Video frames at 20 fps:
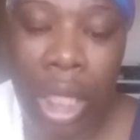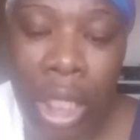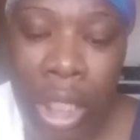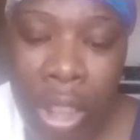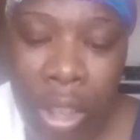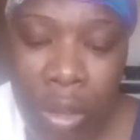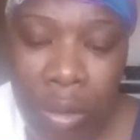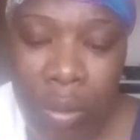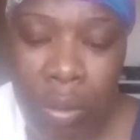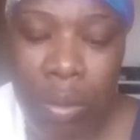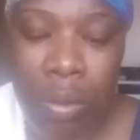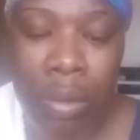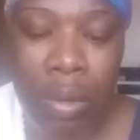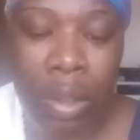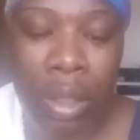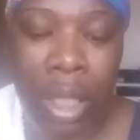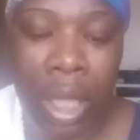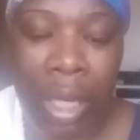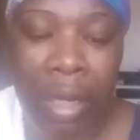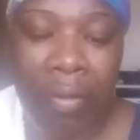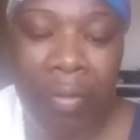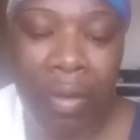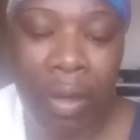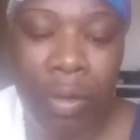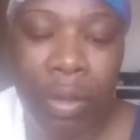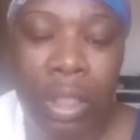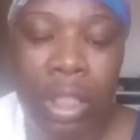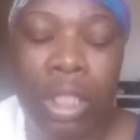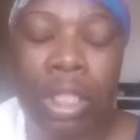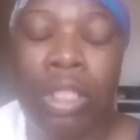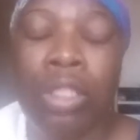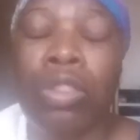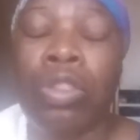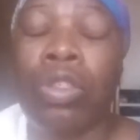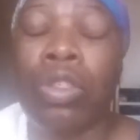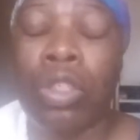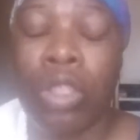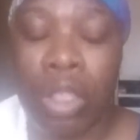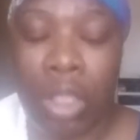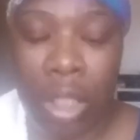into that very
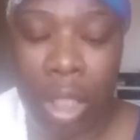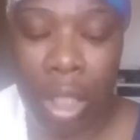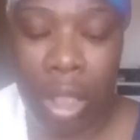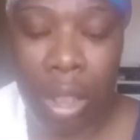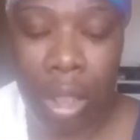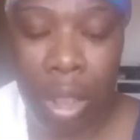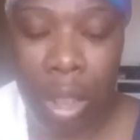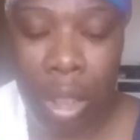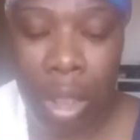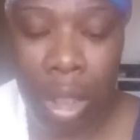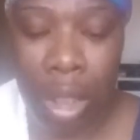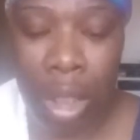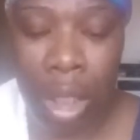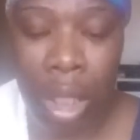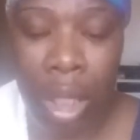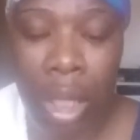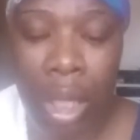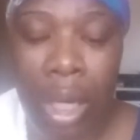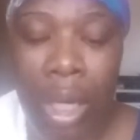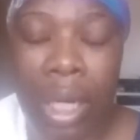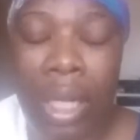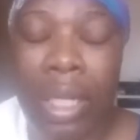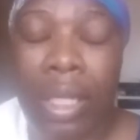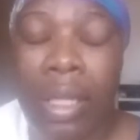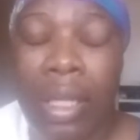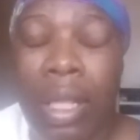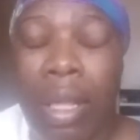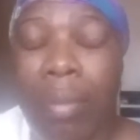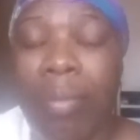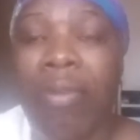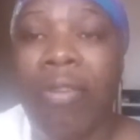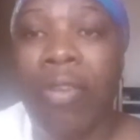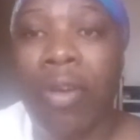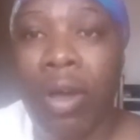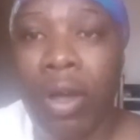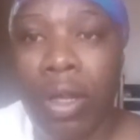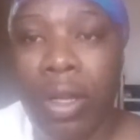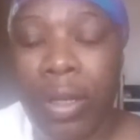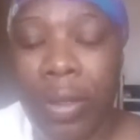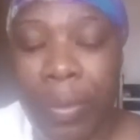destruction let them
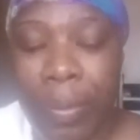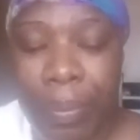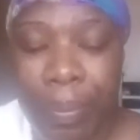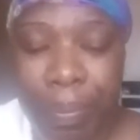fall